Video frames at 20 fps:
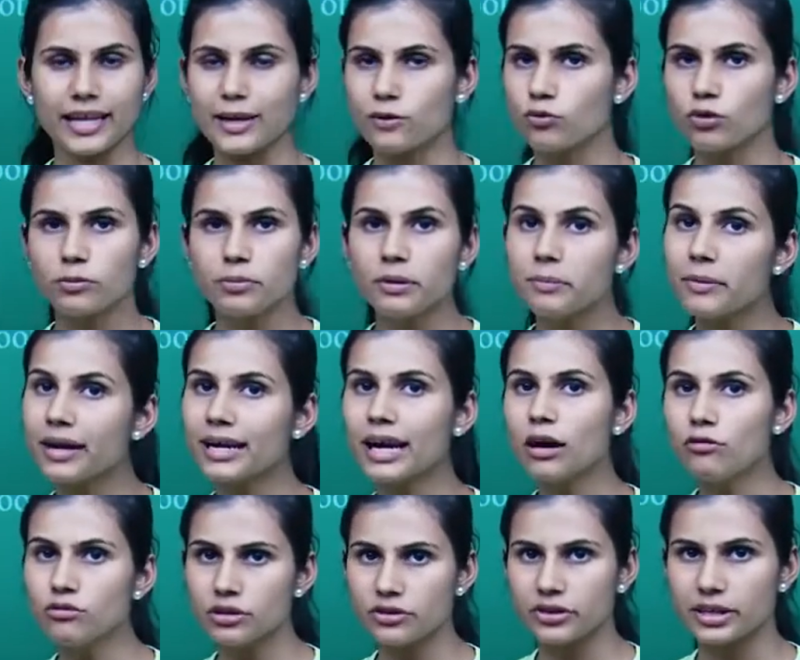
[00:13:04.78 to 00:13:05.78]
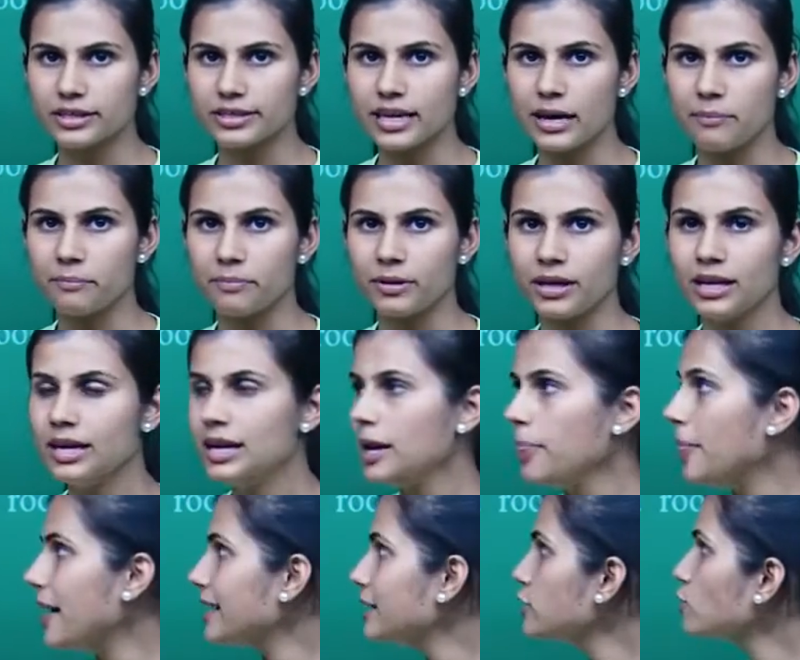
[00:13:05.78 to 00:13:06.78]
That would be my counter example
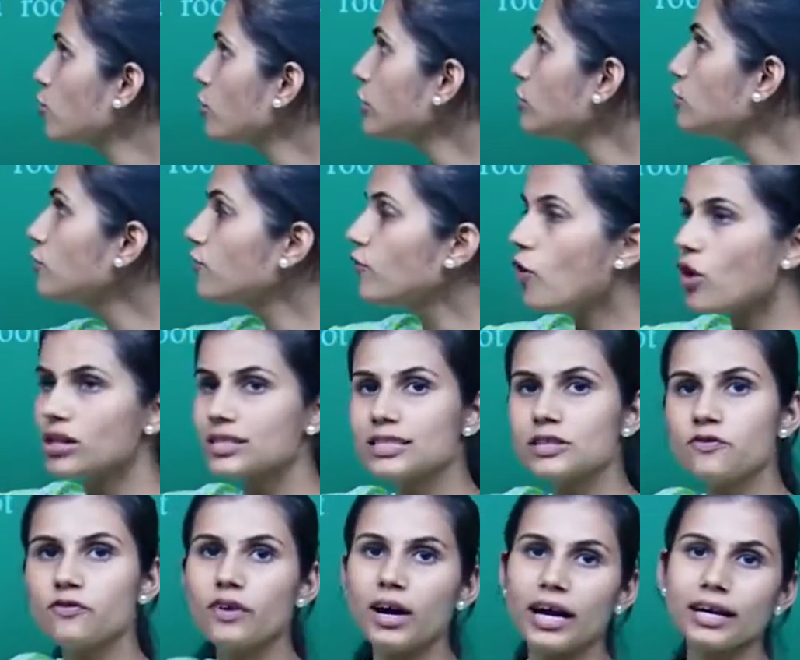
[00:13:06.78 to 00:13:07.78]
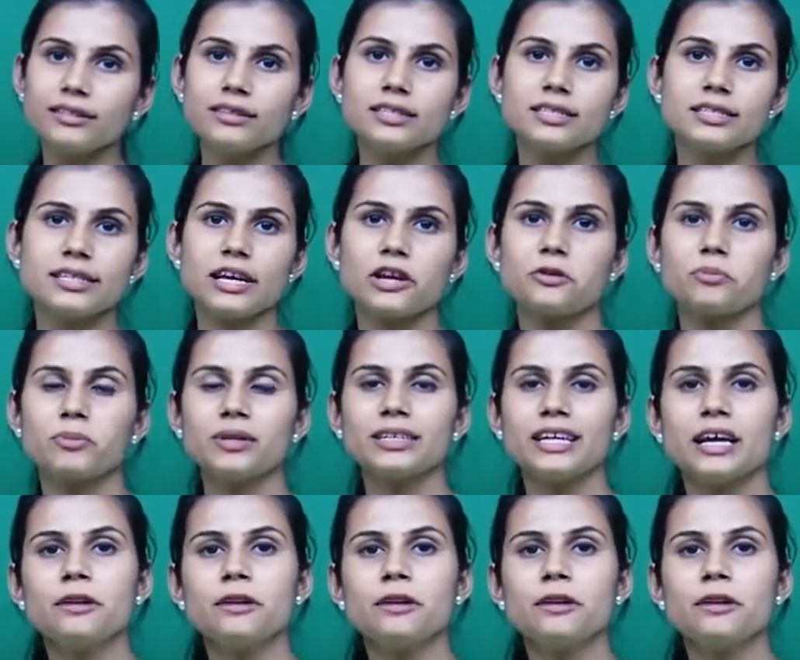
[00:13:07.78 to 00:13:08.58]
that is going to falsify the statement